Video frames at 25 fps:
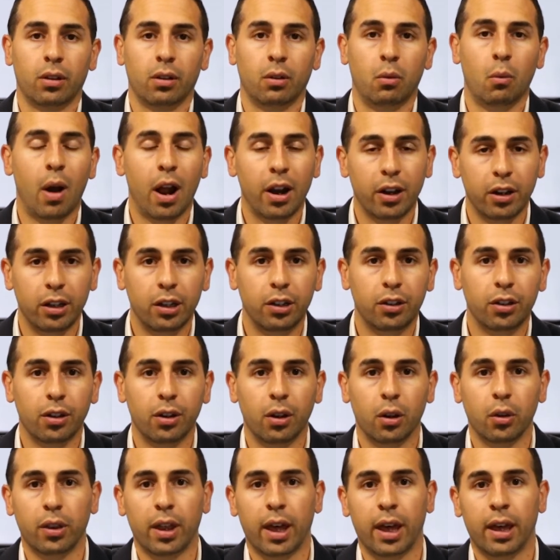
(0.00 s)
Why do you need to
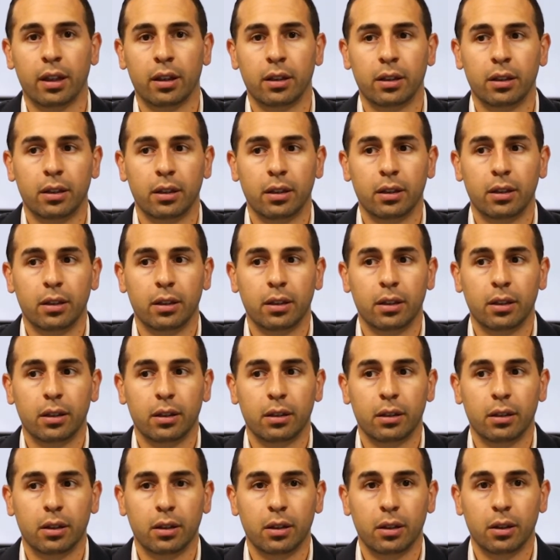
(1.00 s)
know that?
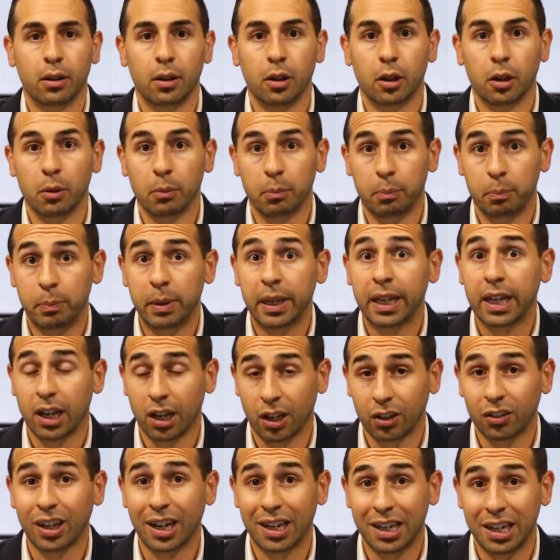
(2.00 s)

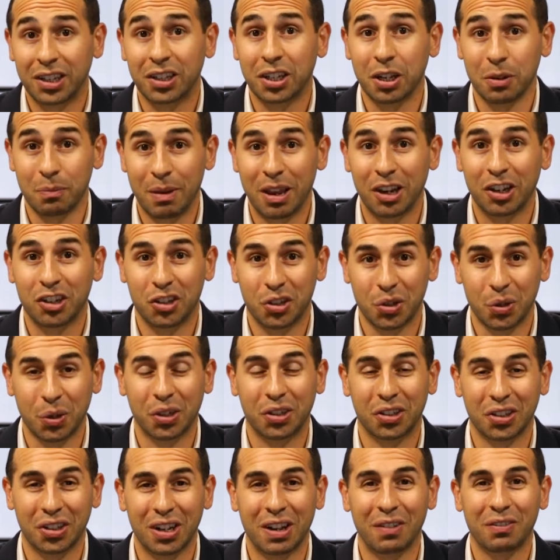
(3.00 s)
Because I need to make sure
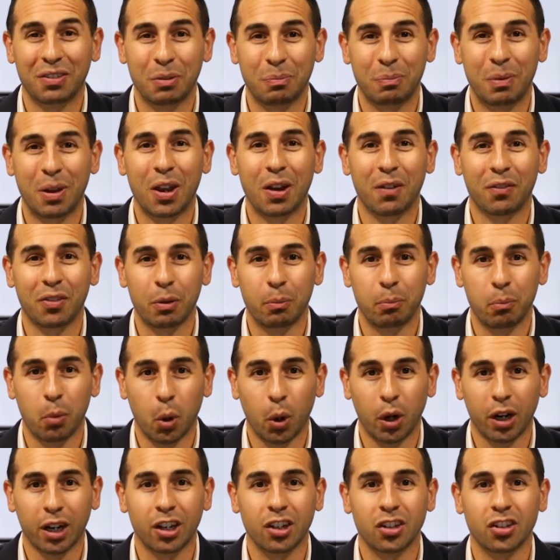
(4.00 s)
it's enough to pay off the
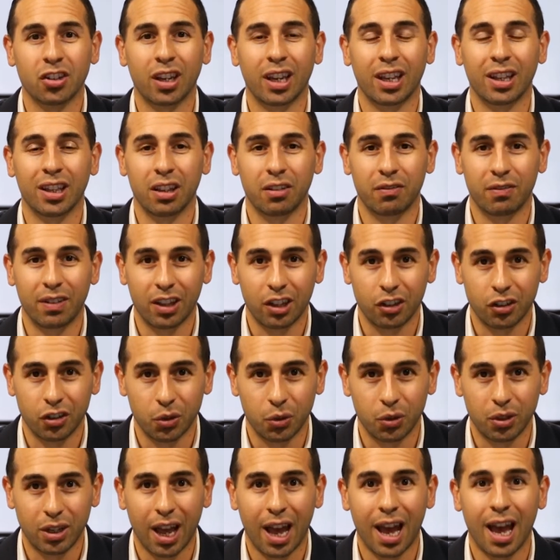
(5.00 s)
mortgage in the event that you
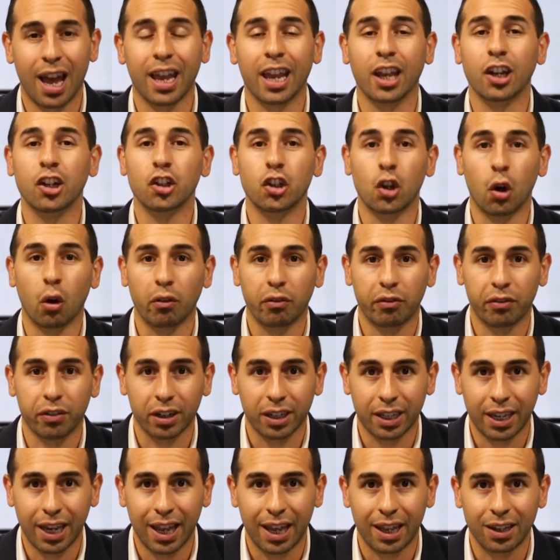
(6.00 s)
die. And don't
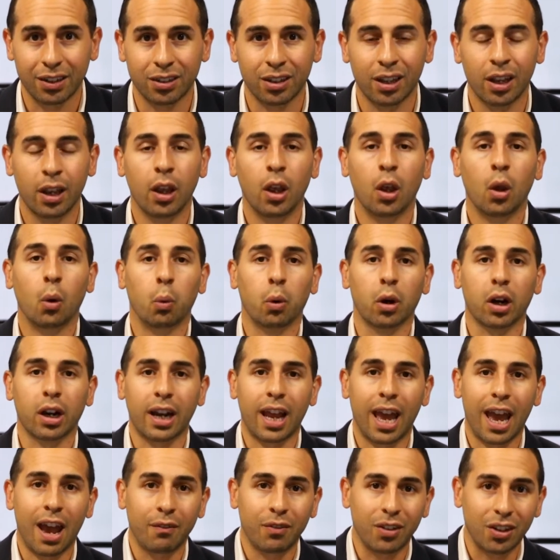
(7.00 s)
forget, we're going to
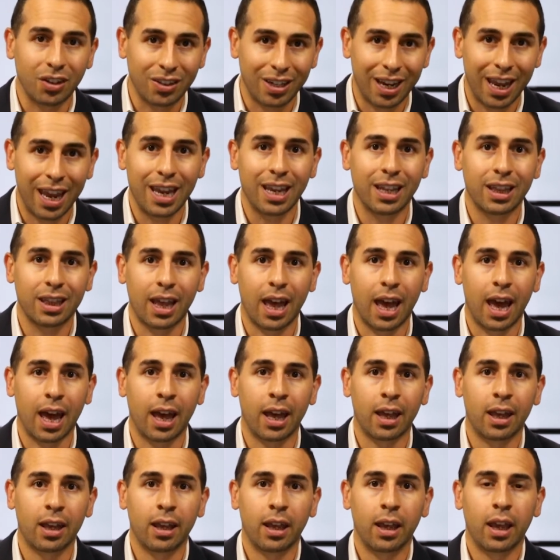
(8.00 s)
have to take
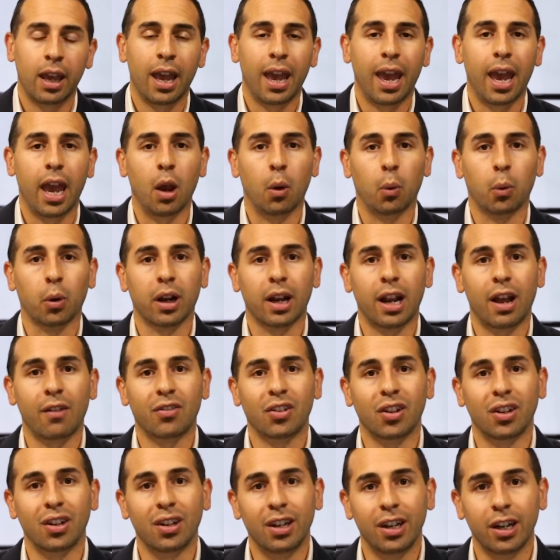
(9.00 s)
that and we're going to have
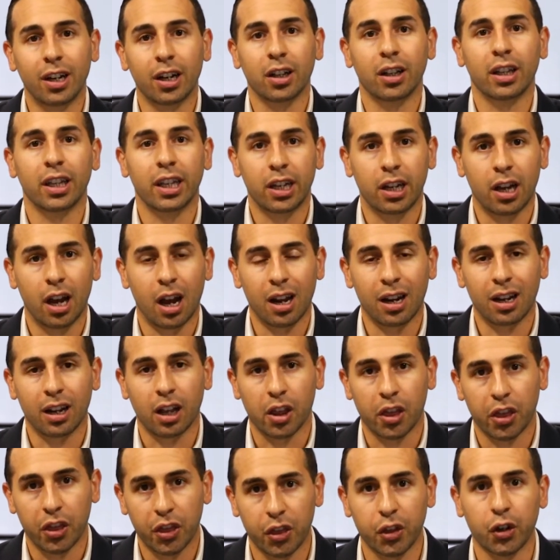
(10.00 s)
to nearly cut a
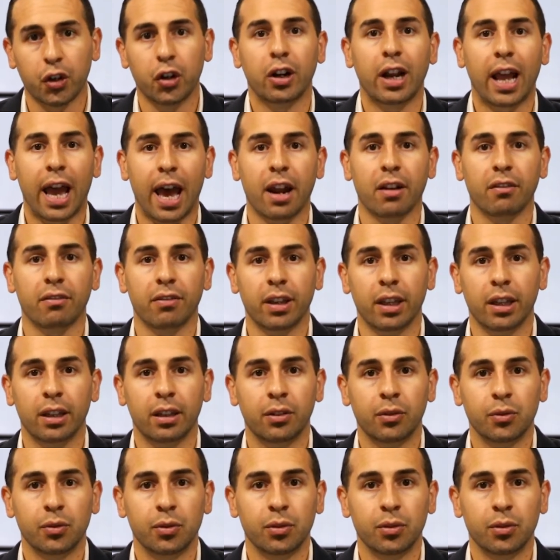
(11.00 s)
third out of it.